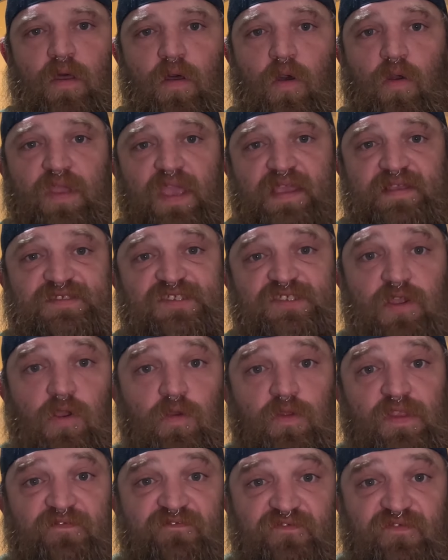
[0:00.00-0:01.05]
Okay,
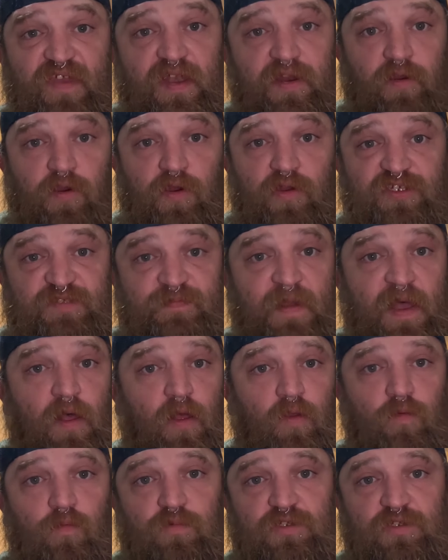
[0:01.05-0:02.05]
so the vinegar smell